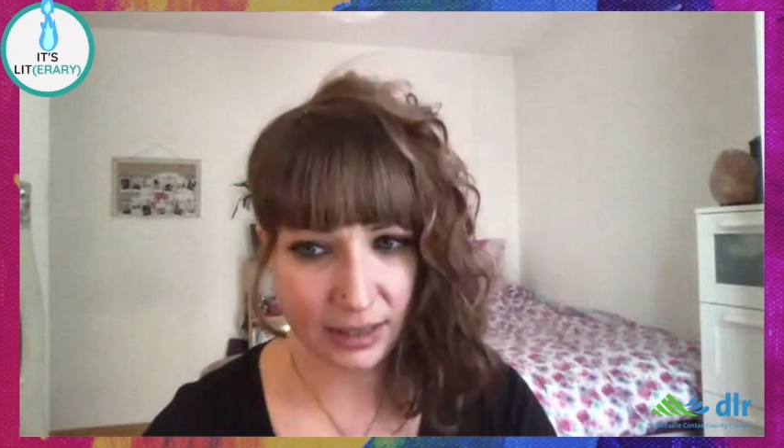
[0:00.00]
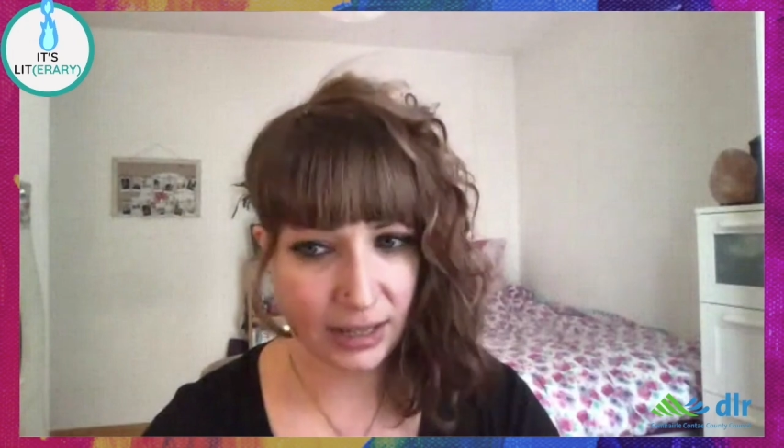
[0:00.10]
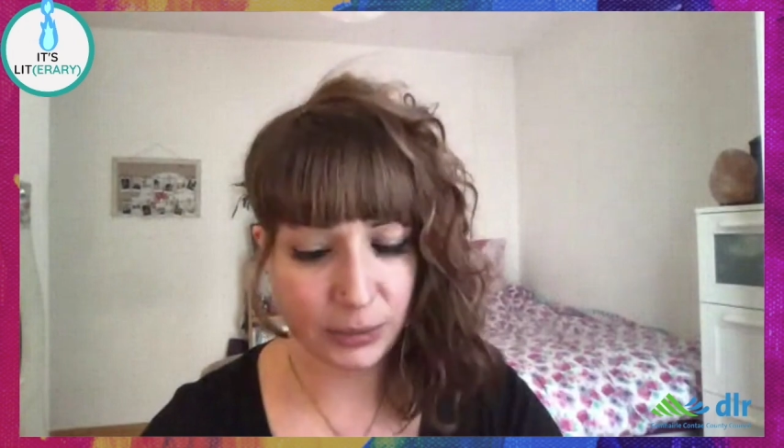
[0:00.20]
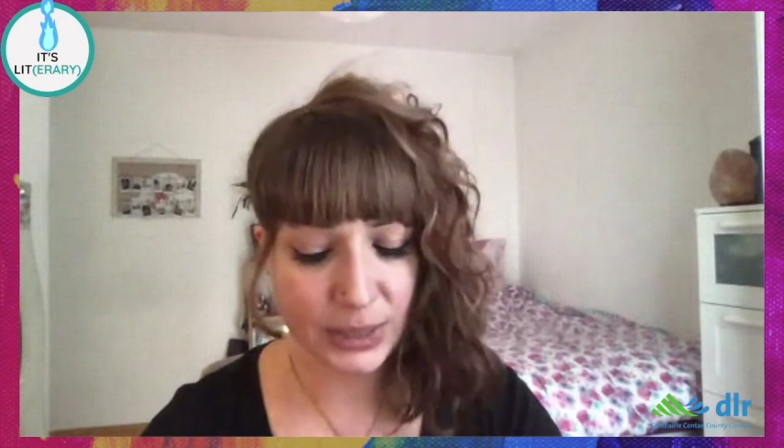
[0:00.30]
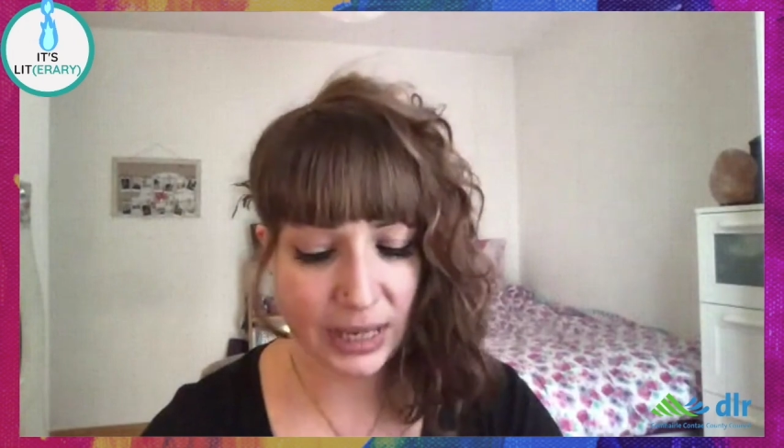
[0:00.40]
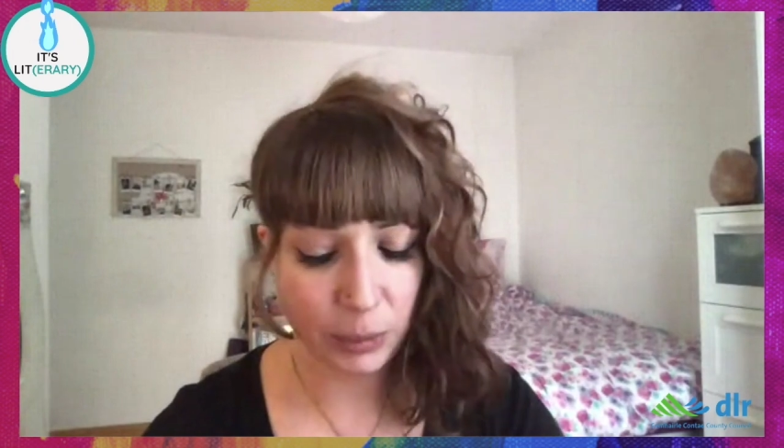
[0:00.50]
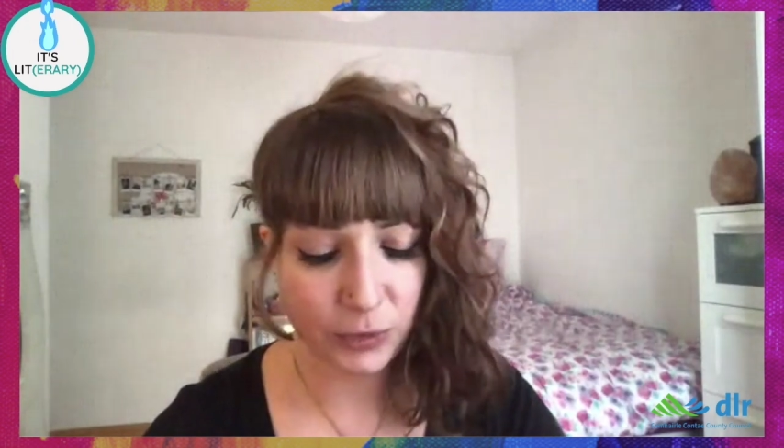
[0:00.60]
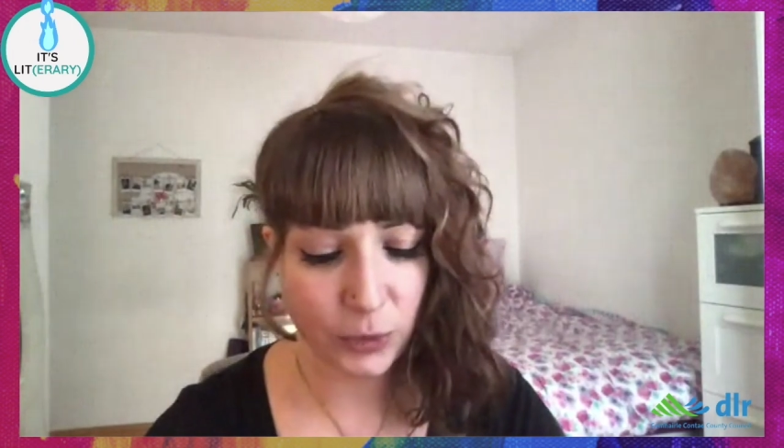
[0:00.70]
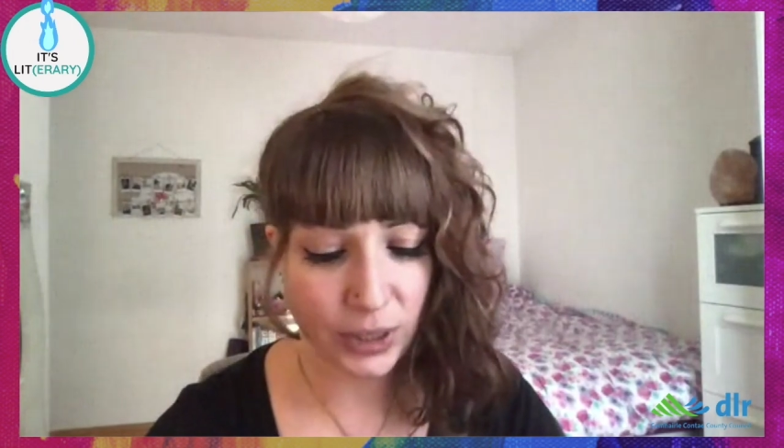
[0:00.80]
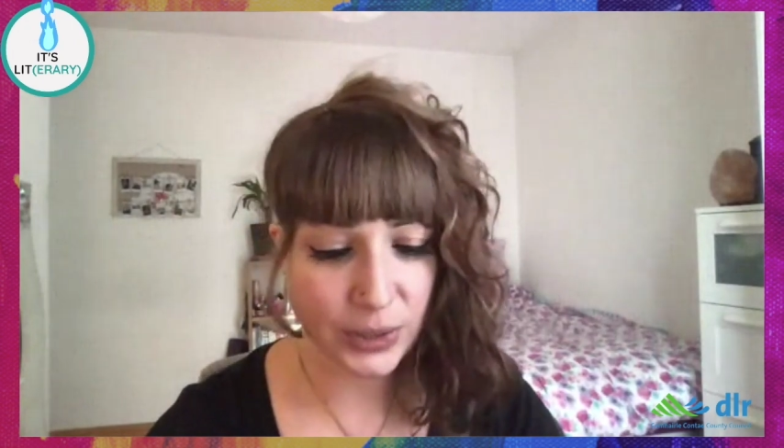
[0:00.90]
Helen was saying
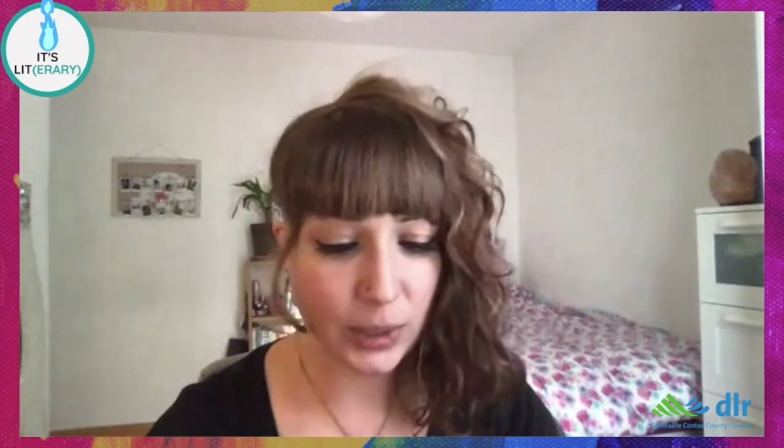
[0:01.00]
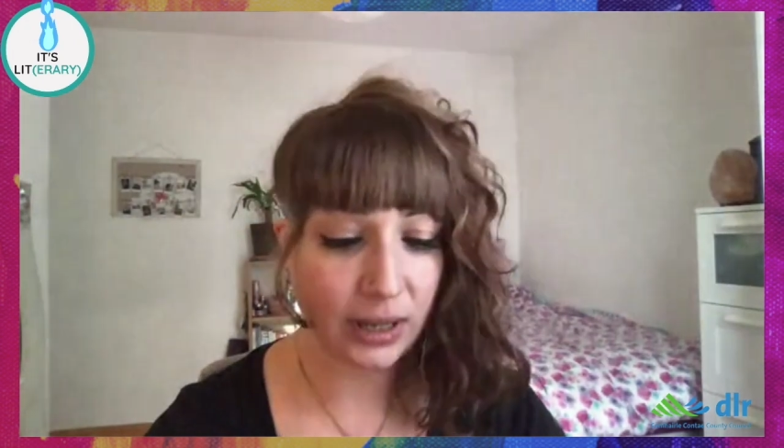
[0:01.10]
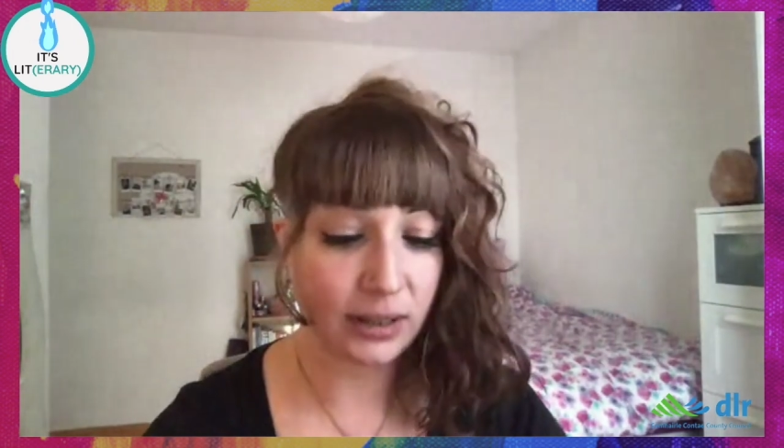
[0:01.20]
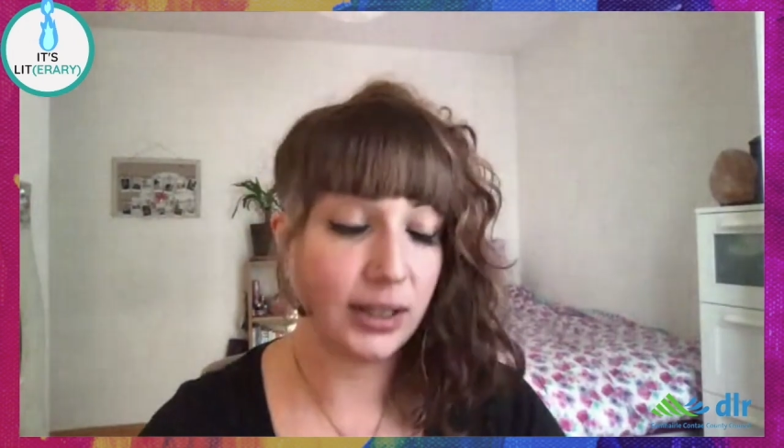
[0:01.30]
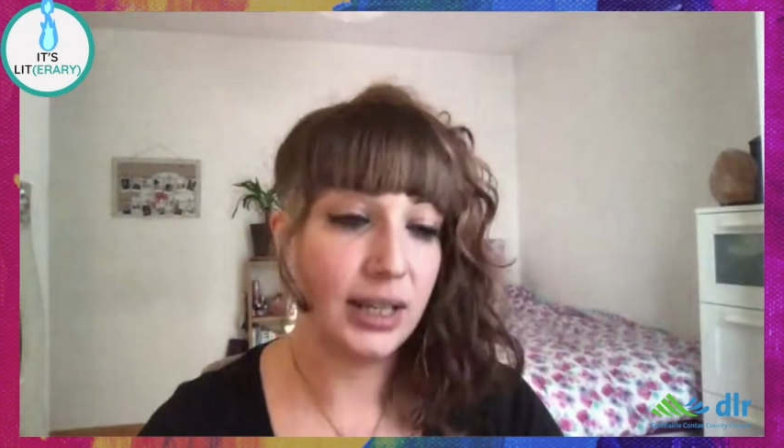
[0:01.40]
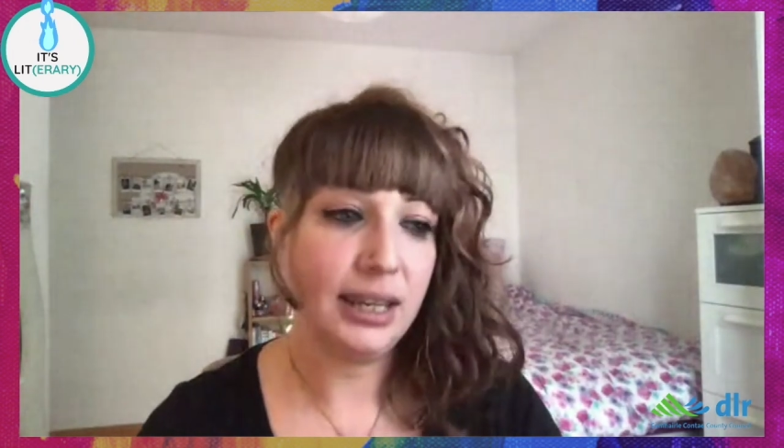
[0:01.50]
before as well,